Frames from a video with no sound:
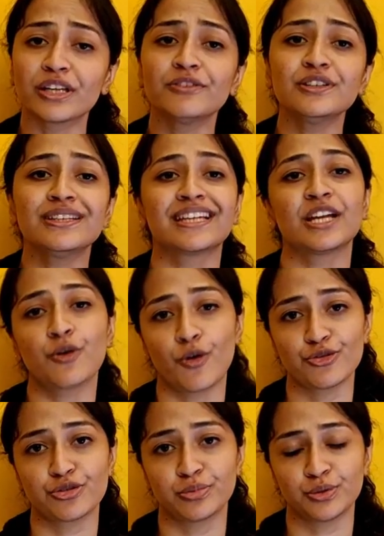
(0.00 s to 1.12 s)
whatever they can
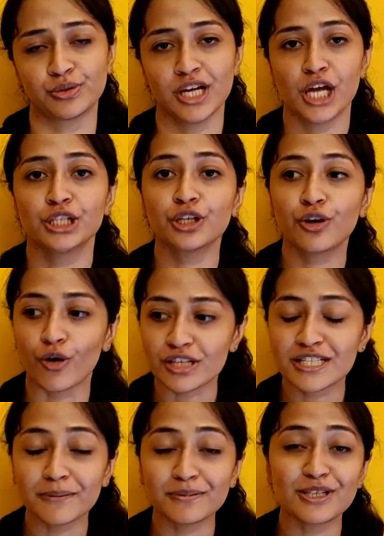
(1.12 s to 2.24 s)
contribute. The
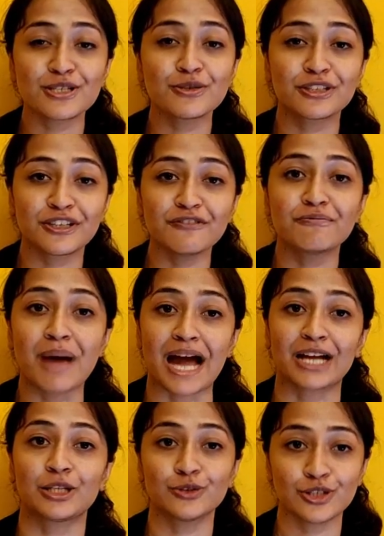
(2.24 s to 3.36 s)
concept is to give
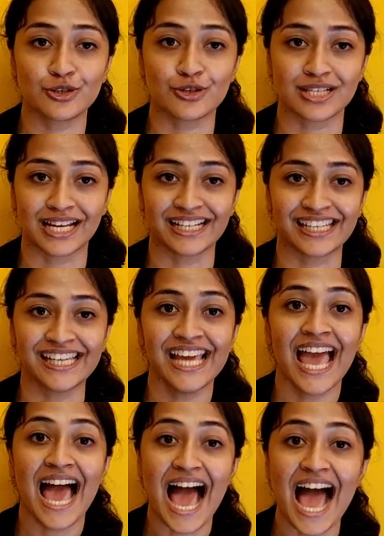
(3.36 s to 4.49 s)
back to the
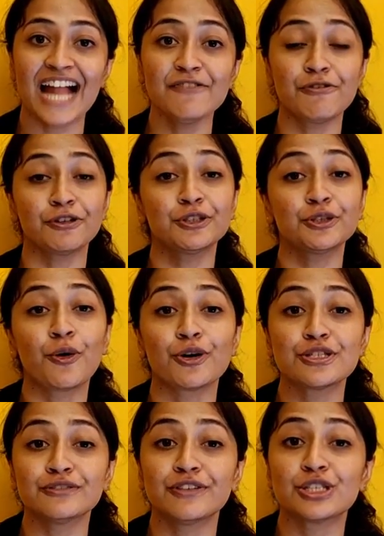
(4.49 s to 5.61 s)
society and for the
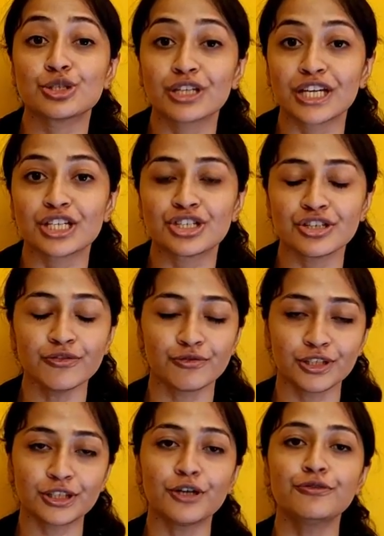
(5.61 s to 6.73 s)
cause of education
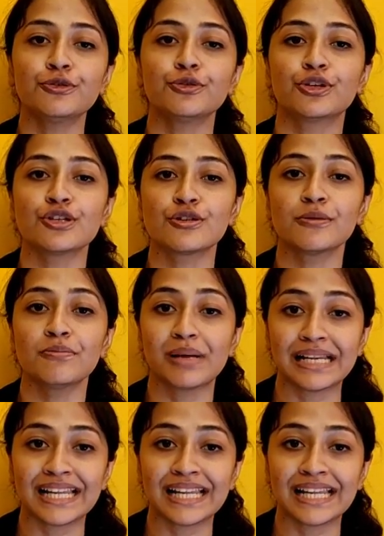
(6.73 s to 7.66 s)
with a focus on